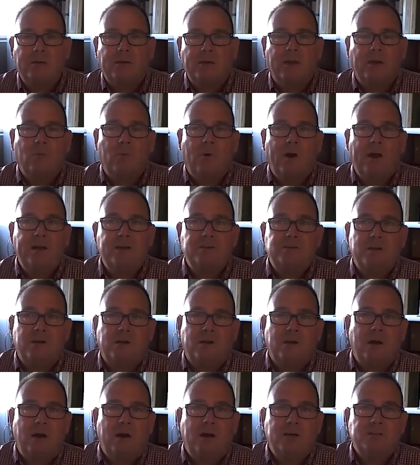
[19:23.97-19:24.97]
okay, why is
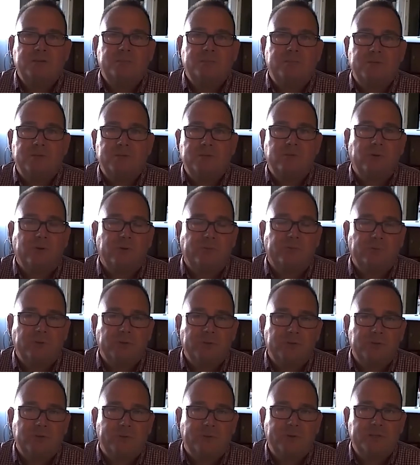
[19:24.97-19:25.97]
our cost per square
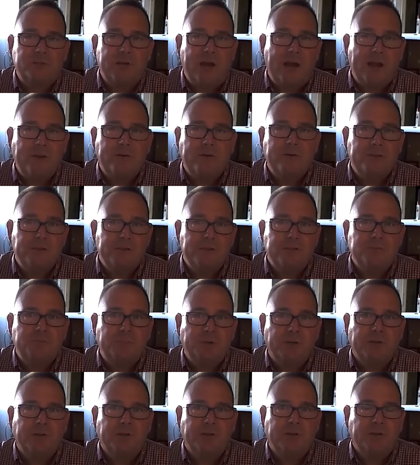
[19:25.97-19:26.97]
foot so much higher in this
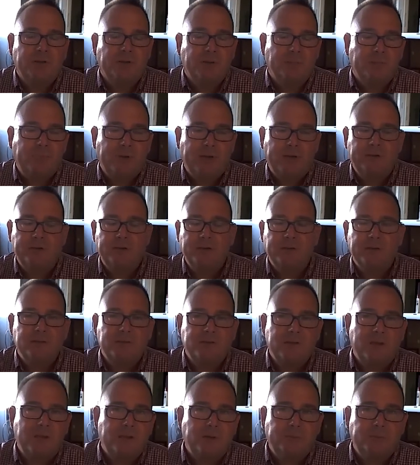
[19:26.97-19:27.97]
building compared to
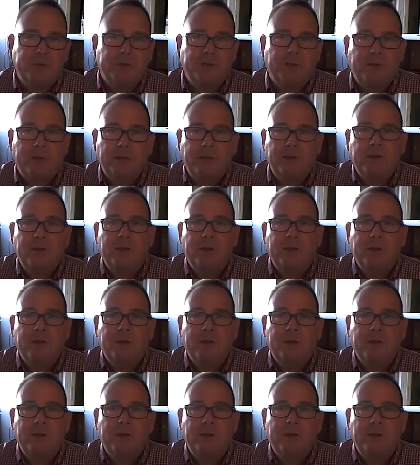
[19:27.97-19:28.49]
this other building?